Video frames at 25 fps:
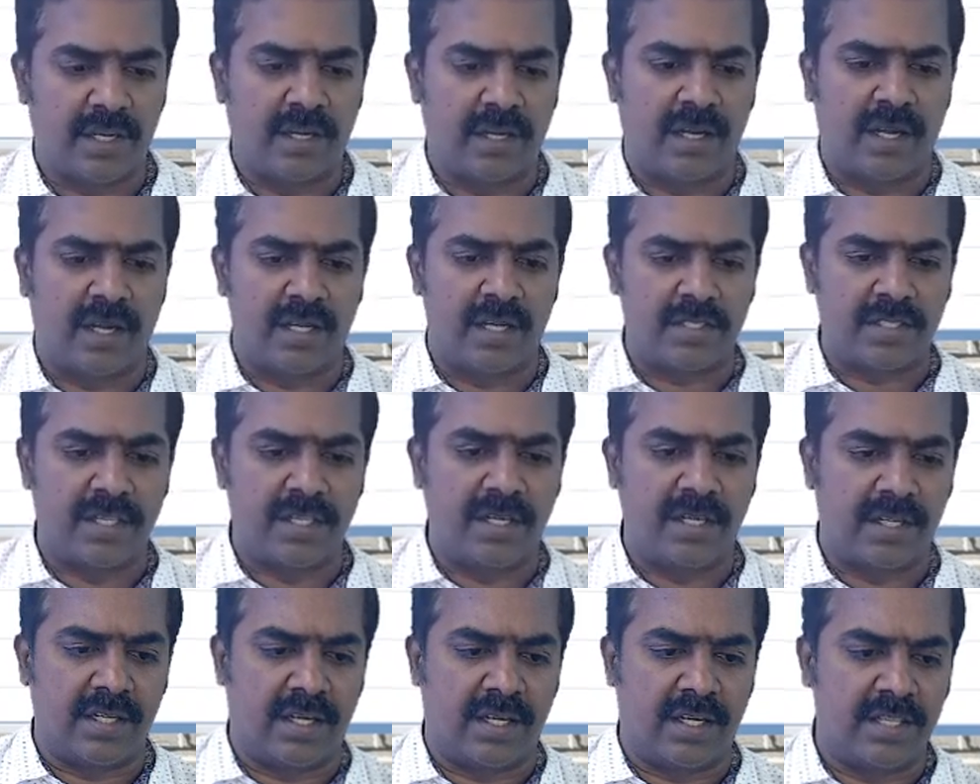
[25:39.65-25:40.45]
lost
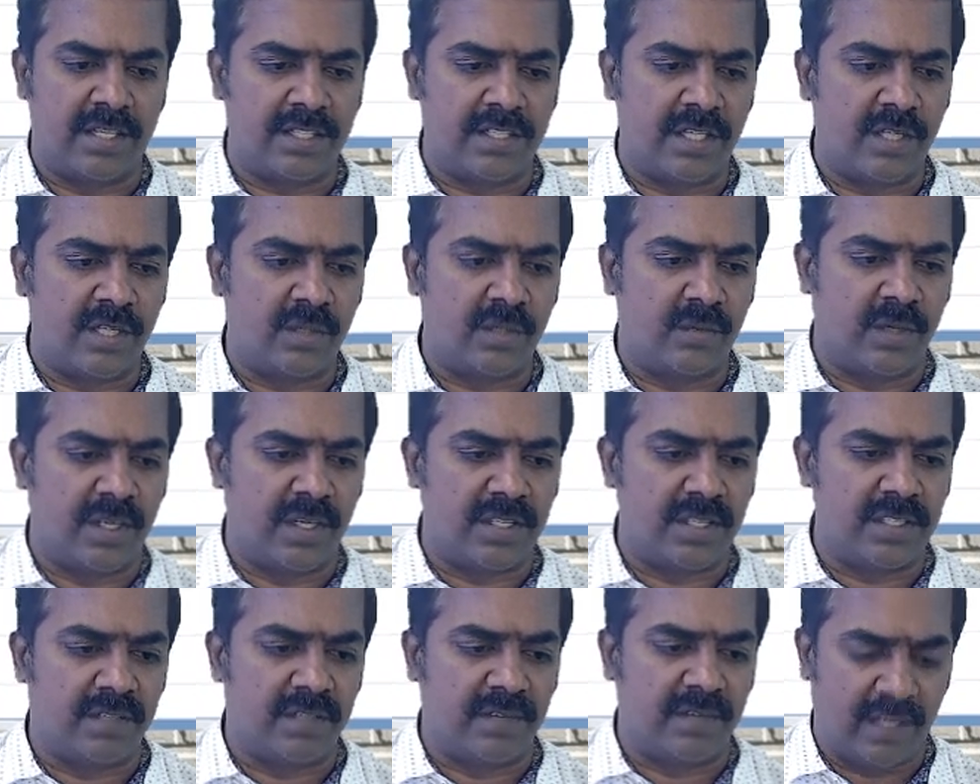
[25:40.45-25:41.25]
in transit, what
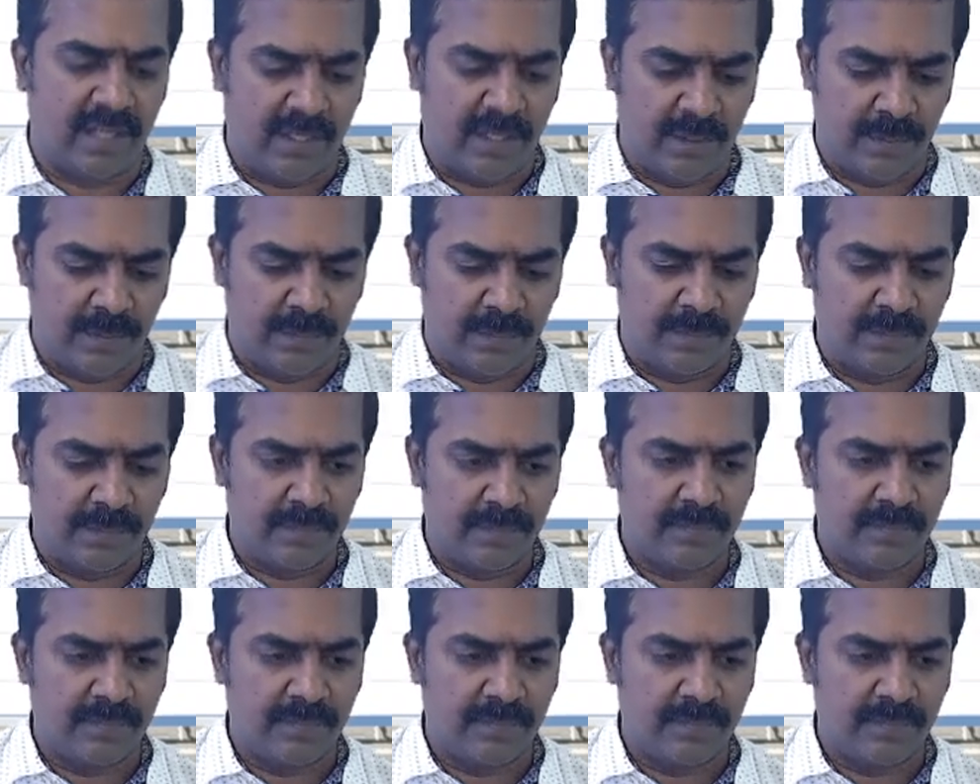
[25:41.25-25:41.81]
is the value?